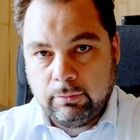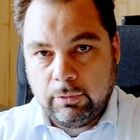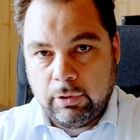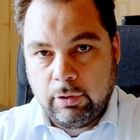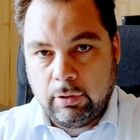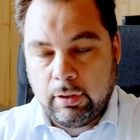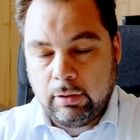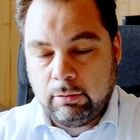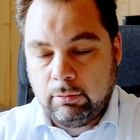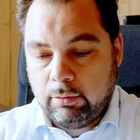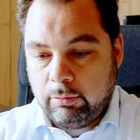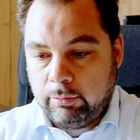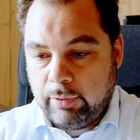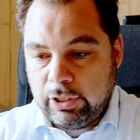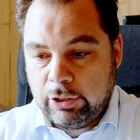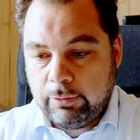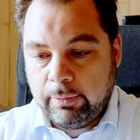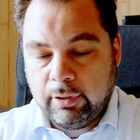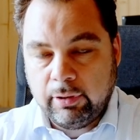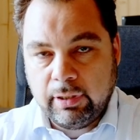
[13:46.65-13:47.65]
You can
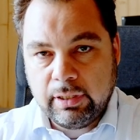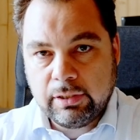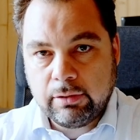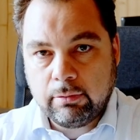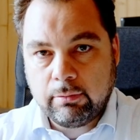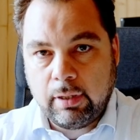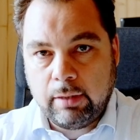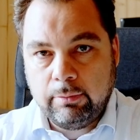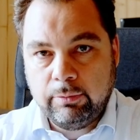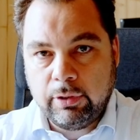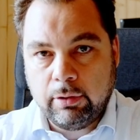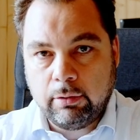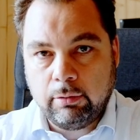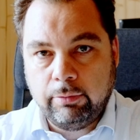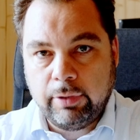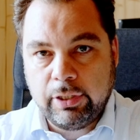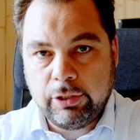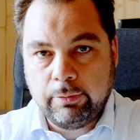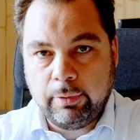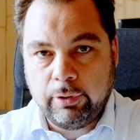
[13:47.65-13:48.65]
reach me on Instagram, you can
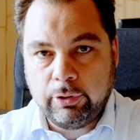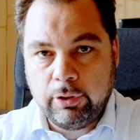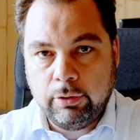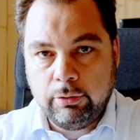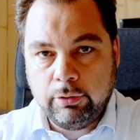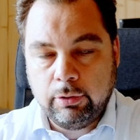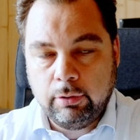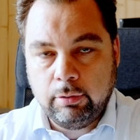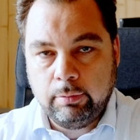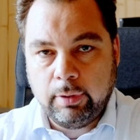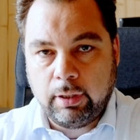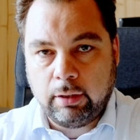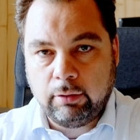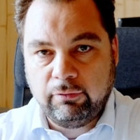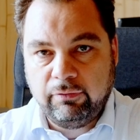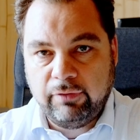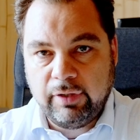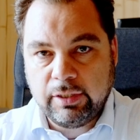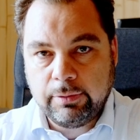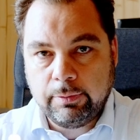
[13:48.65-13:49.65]
reach me on YouTube, on
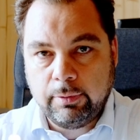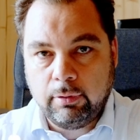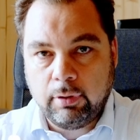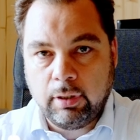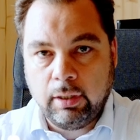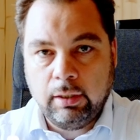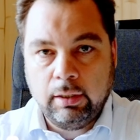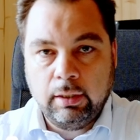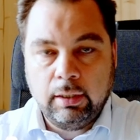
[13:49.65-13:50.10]
Facebook,